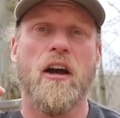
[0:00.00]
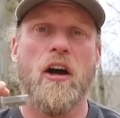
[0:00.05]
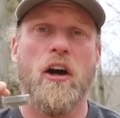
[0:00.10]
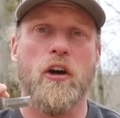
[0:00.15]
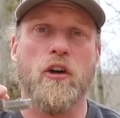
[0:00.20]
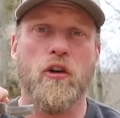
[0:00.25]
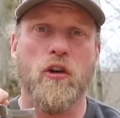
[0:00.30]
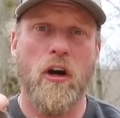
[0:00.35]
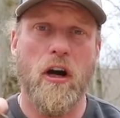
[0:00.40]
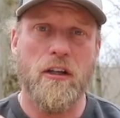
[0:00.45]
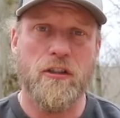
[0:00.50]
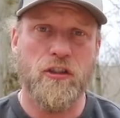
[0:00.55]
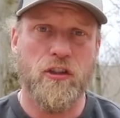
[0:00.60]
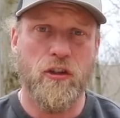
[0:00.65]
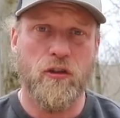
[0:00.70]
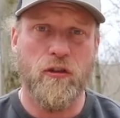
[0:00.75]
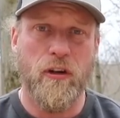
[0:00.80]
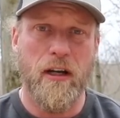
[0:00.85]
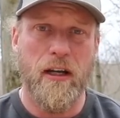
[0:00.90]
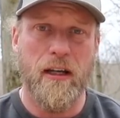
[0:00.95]
across
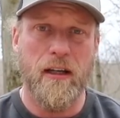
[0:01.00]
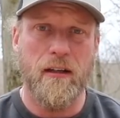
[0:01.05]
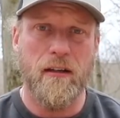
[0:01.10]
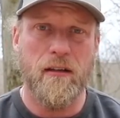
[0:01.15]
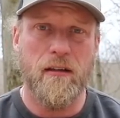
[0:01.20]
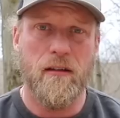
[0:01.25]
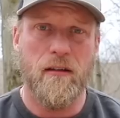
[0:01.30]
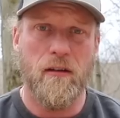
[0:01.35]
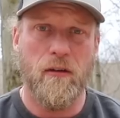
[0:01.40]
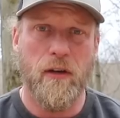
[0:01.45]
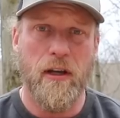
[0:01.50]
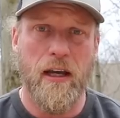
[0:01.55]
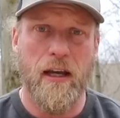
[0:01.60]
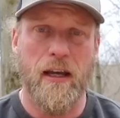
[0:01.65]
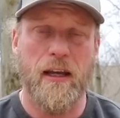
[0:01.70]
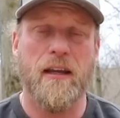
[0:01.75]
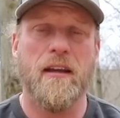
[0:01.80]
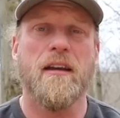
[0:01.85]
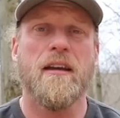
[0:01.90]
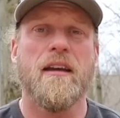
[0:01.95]
the grain,
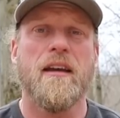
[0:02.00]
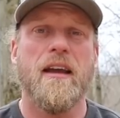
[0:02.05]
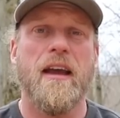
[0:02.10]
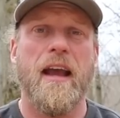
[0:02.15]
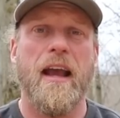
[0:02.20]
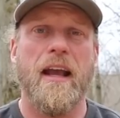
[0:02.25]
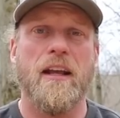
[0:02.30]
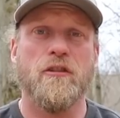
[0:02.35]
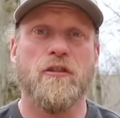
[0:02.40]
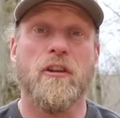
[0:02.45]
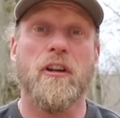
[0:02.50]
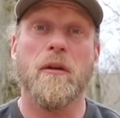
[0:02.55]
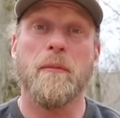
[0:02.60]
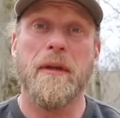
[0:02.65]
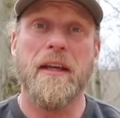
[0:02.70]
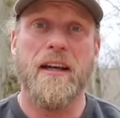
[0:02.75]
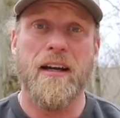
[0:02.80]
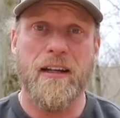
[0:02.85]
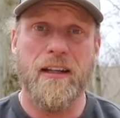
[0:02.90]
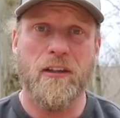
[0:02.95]
okay, and you're gonna
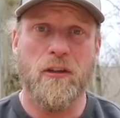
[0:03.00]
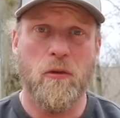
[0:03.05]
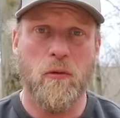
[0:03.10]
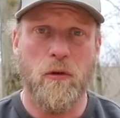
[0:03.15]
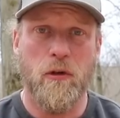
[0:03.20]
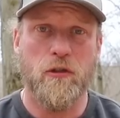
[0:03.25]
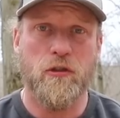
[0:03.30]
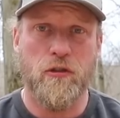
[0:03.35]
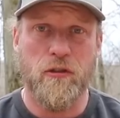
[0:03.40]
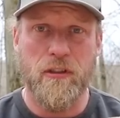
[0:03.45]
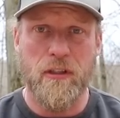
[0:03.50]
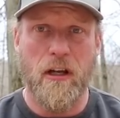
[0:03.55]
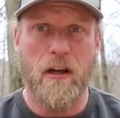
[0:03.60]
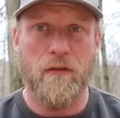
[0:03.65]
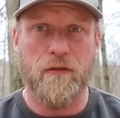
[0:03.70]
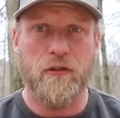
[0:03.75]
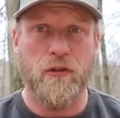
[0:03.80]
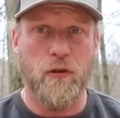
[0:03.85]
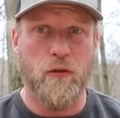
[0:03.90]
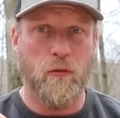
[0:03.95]
be cutting towards
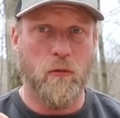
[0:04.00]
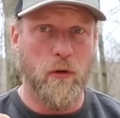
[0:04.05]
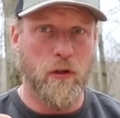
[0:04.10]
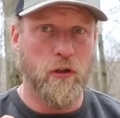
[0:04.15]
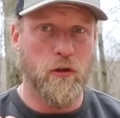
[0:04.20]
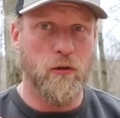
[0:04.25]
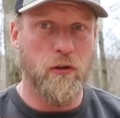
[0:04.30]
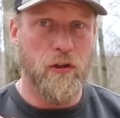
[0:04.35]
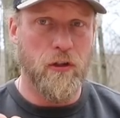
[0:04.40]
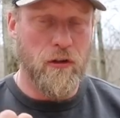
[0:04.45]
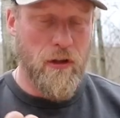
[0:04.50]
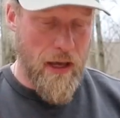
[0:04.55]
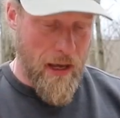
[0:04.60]
yourself. So when you do